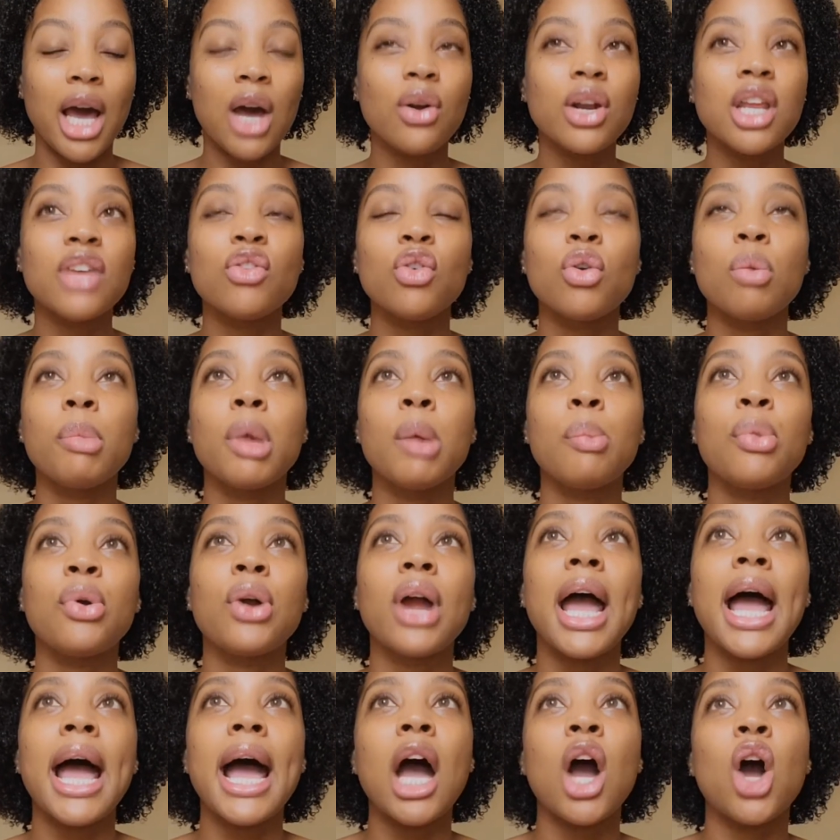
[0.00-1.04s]
I don't even
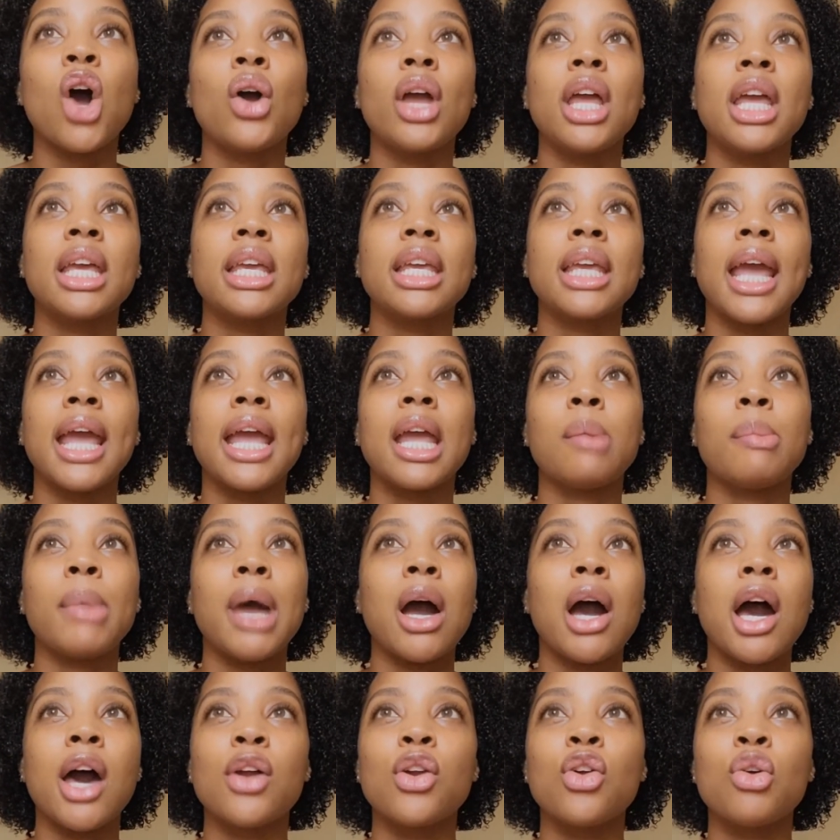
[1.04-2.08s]
remember how it came
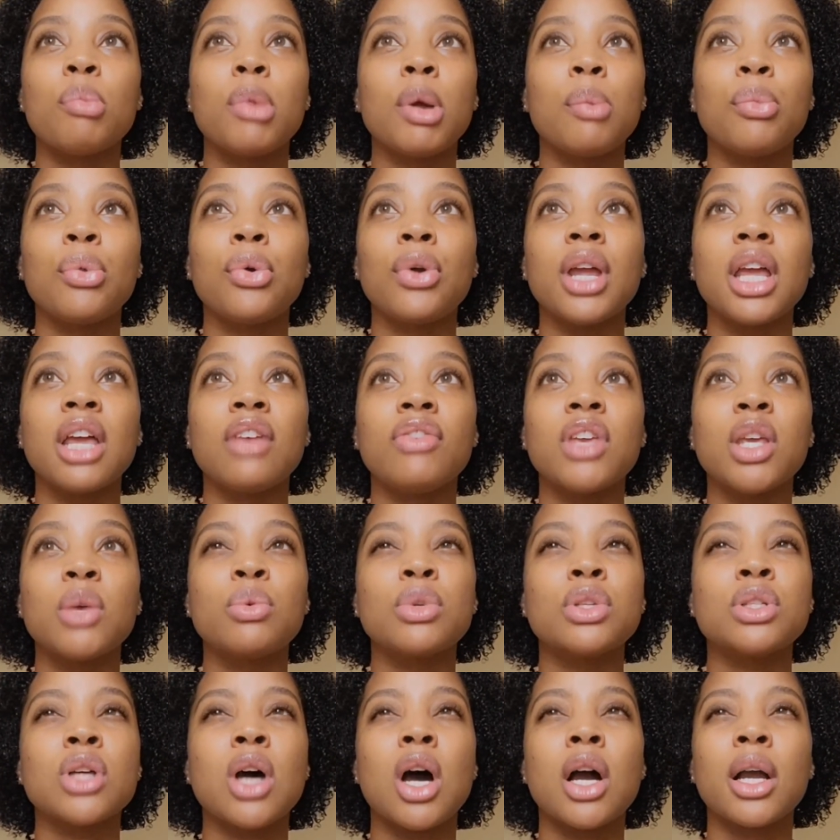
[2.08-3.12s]
out. I don't remember if he
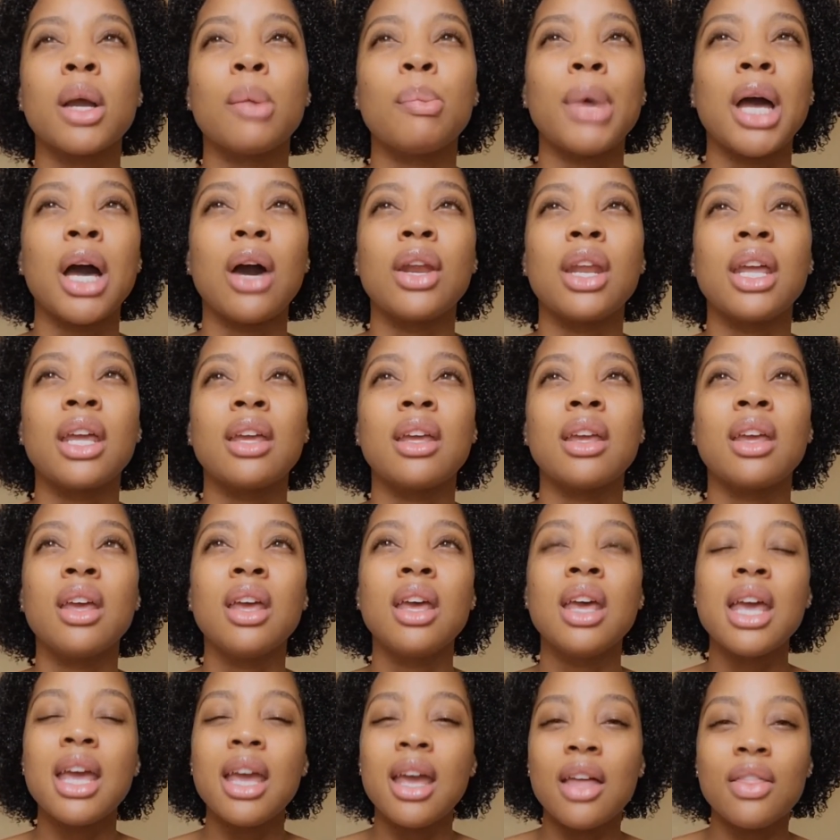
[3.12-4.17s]
was talking about it.
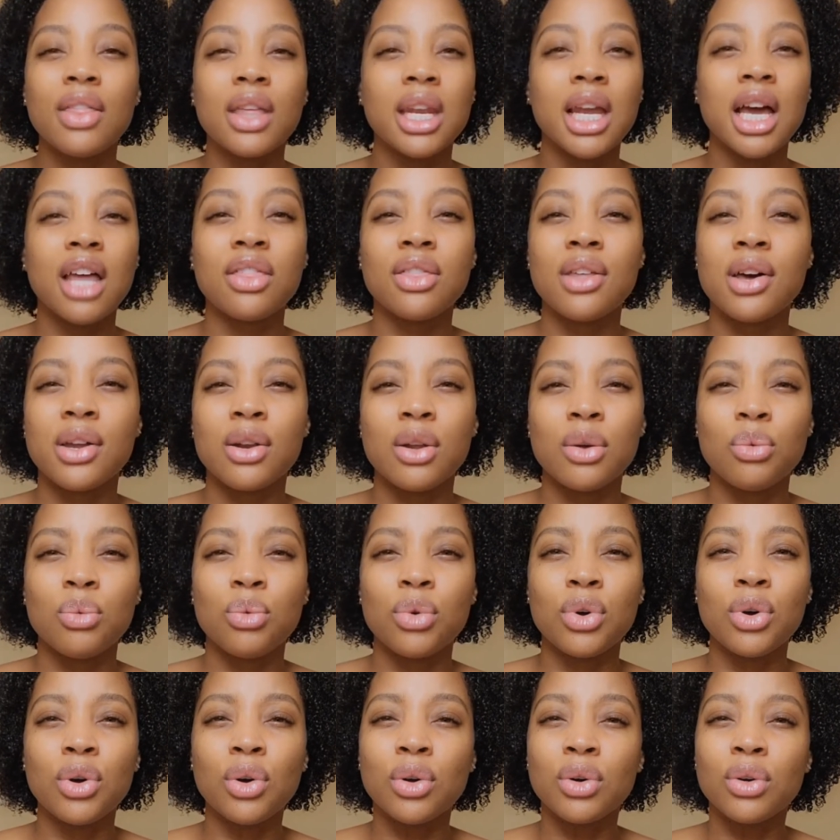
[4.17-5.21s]
And then I thought,
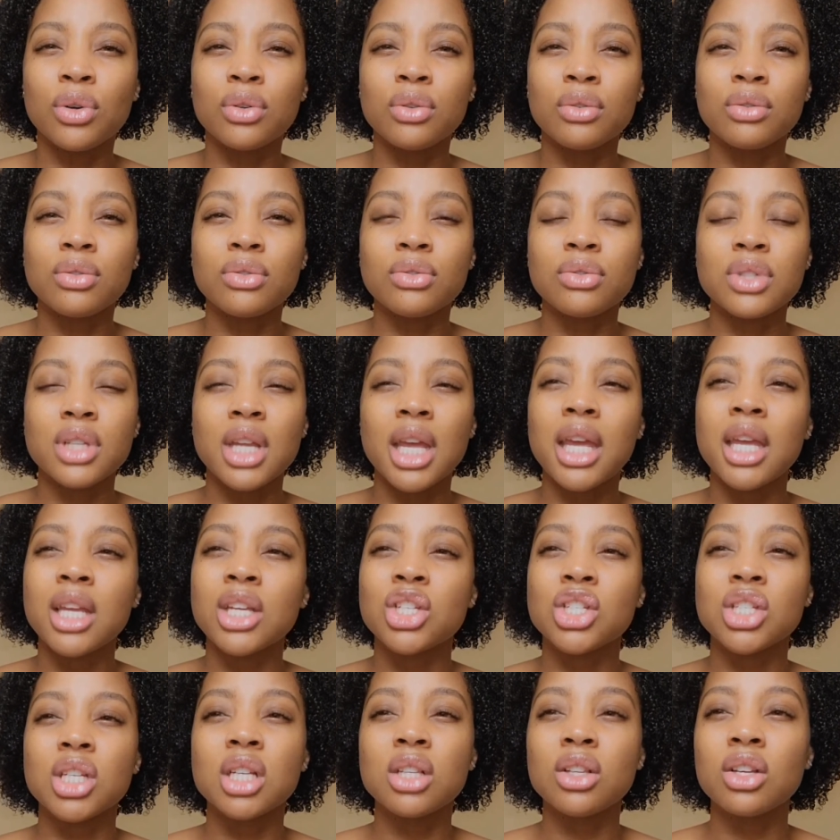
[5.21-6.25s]
well,
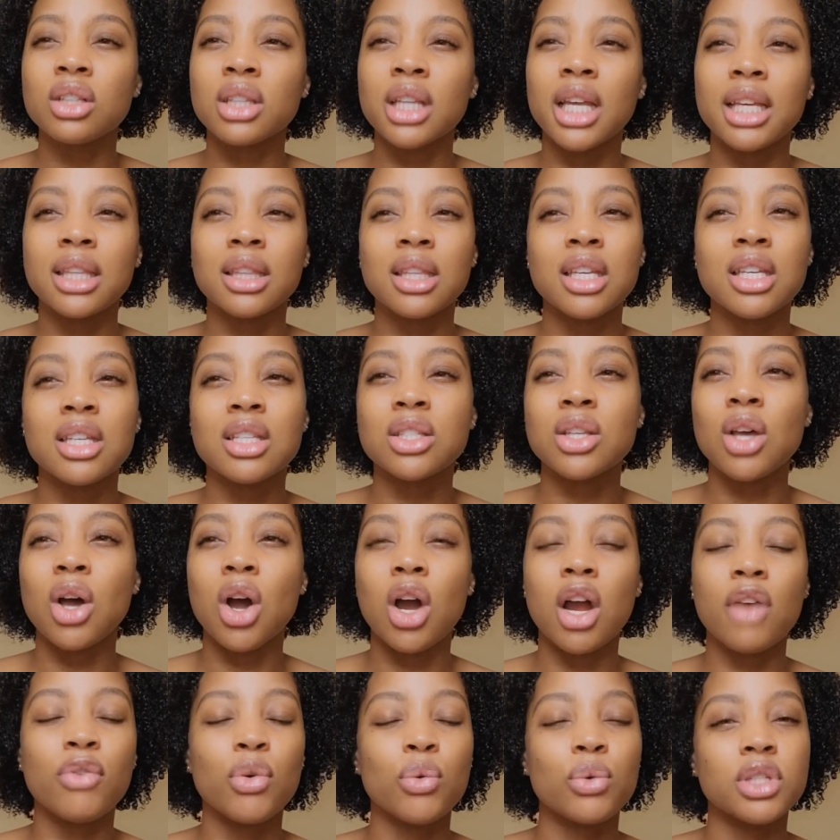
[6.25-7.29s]
dang, she looked like this,
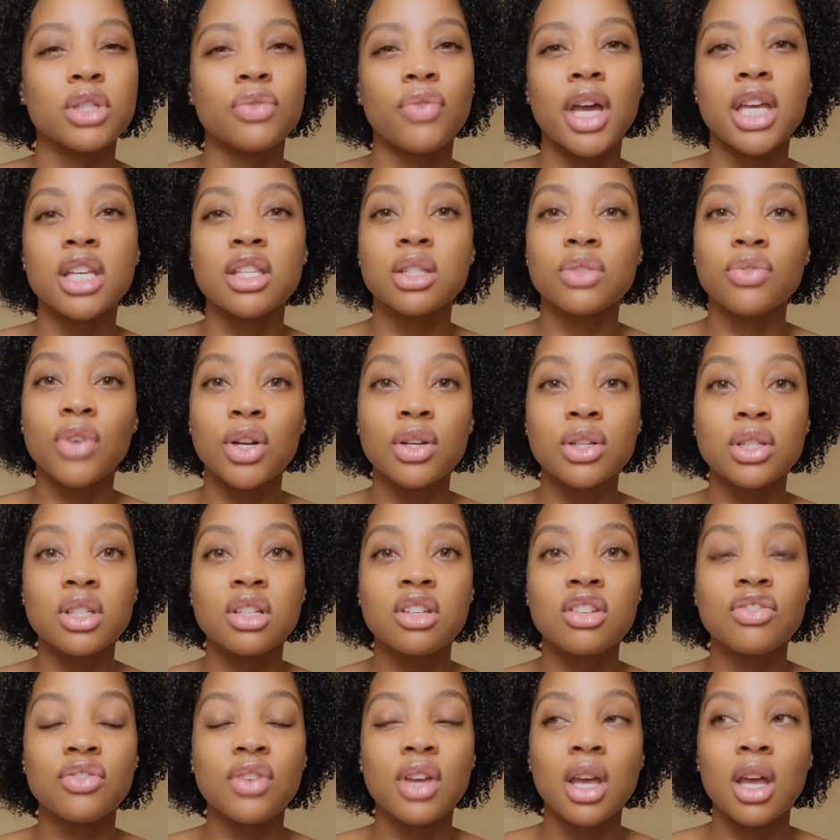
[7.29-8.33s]
or if it was vice
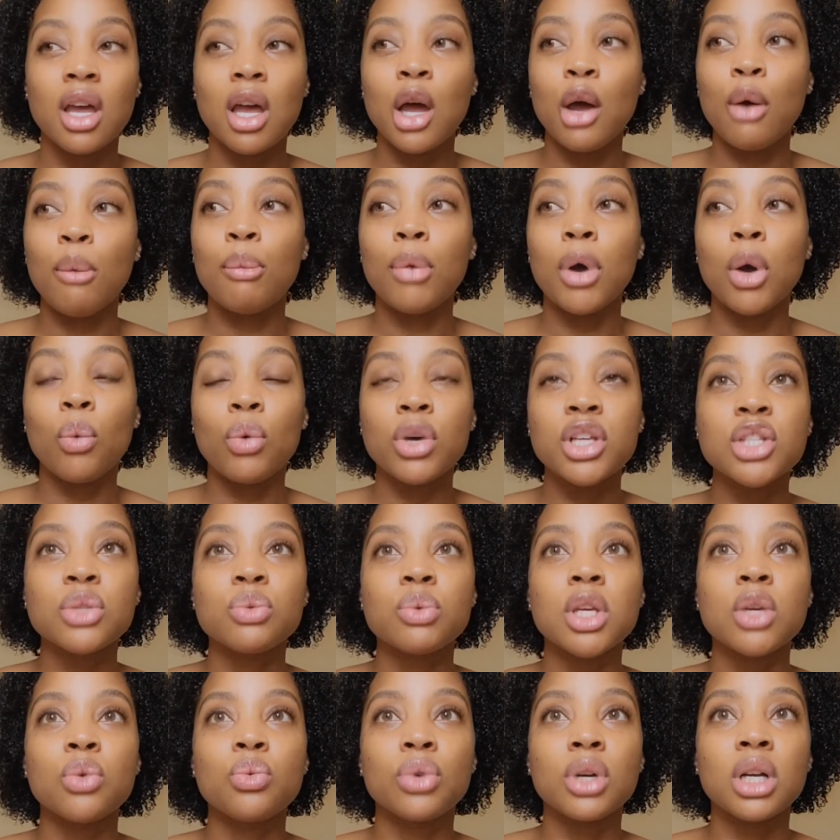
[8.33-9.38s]
versa. But
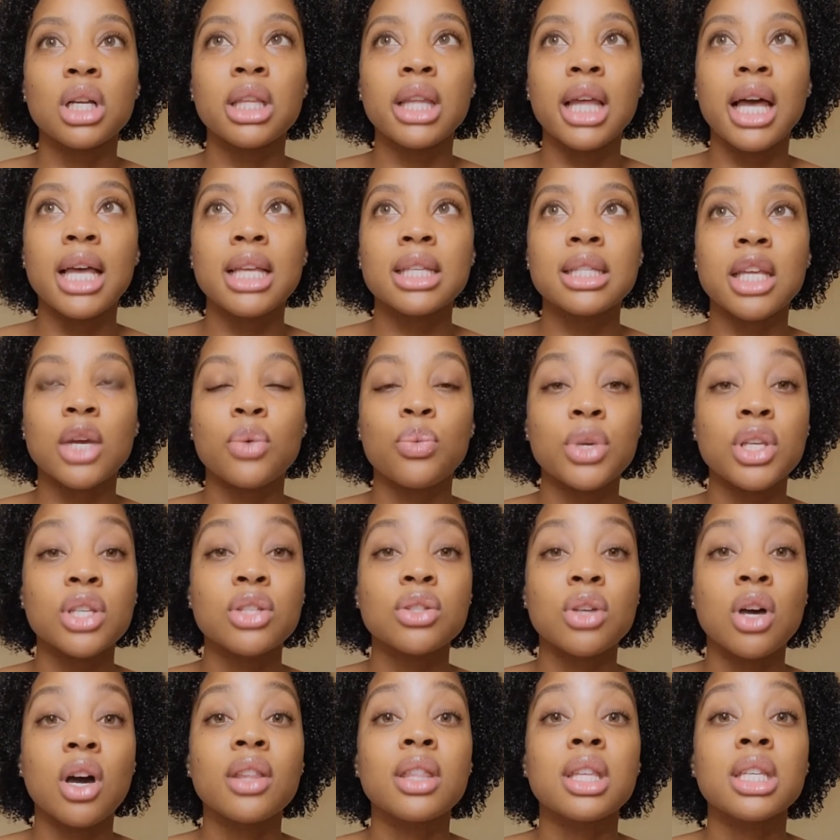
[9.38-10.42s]
once we realized, like, we
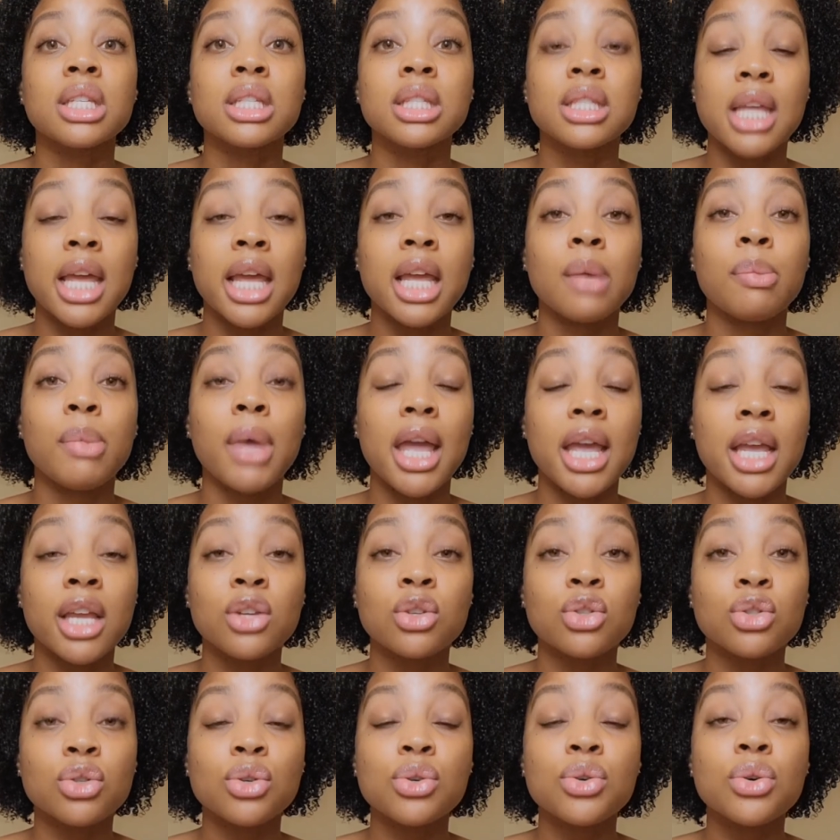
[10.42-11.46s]
saw the same
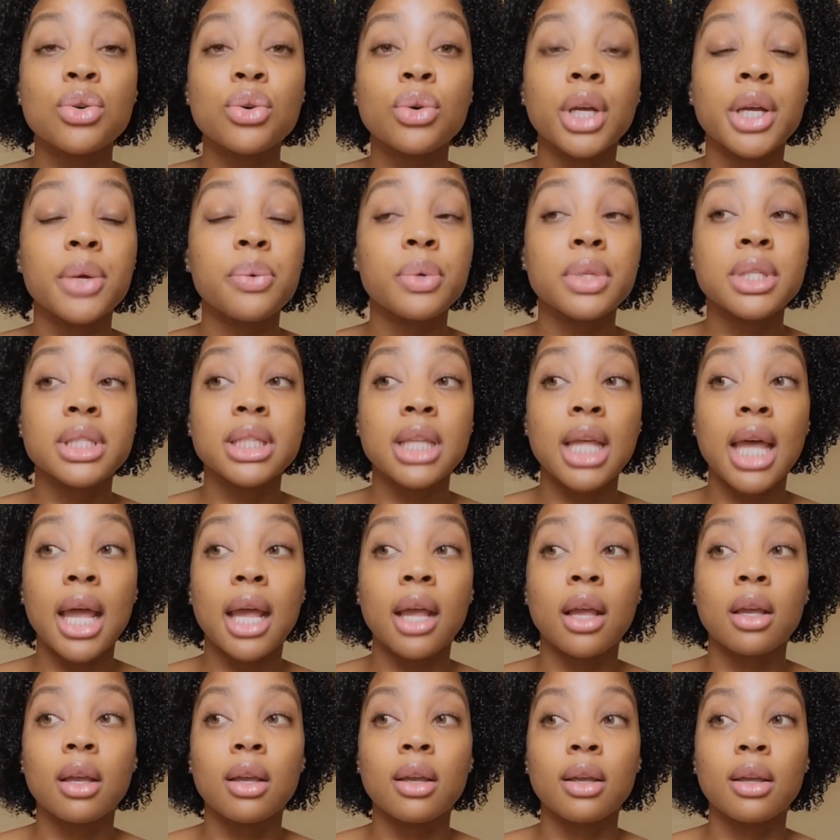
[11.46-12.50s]
angel, it was
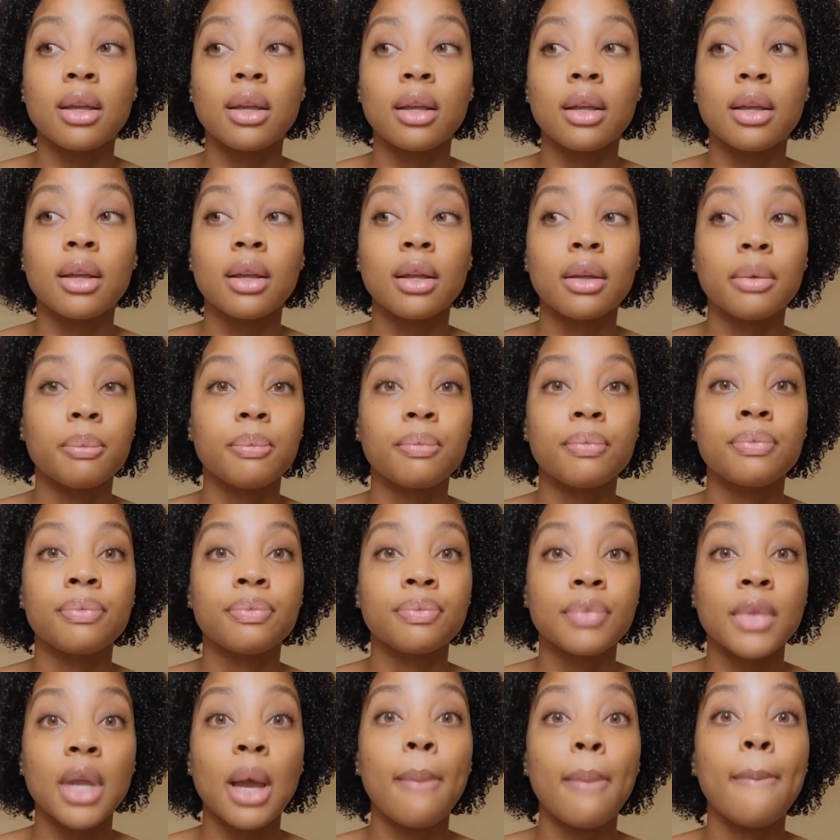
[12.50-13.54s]
like
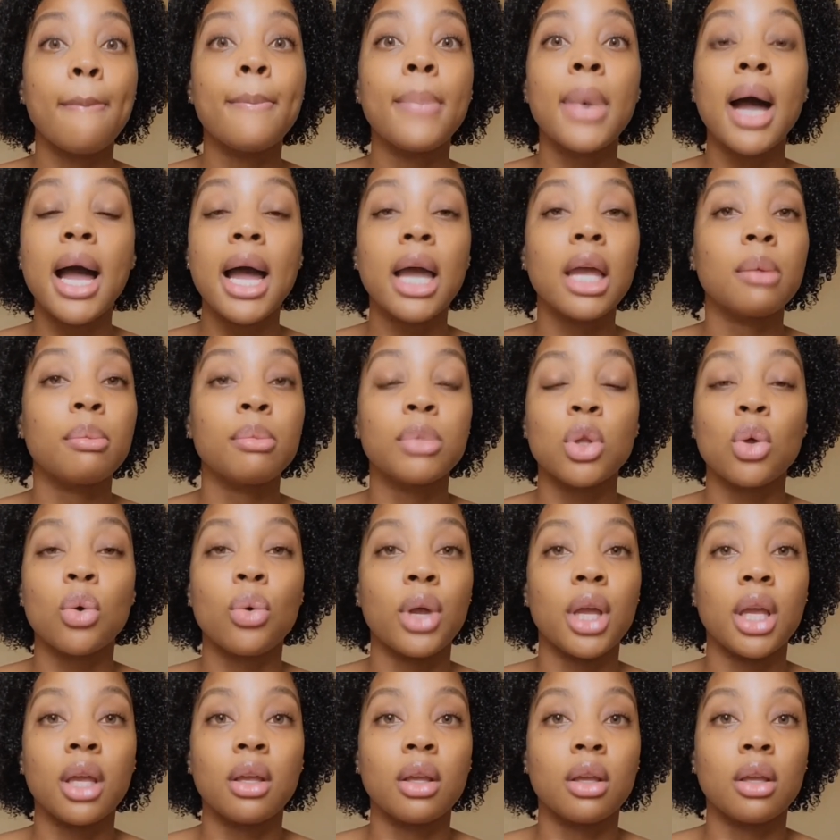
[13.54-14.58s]
mind
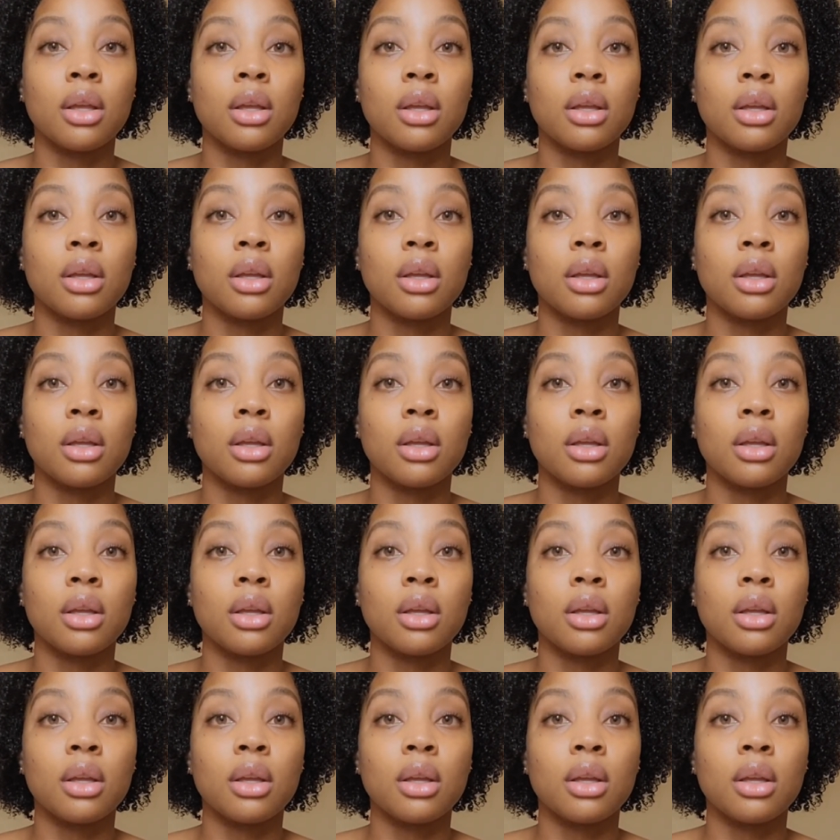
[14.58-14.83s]
blowing.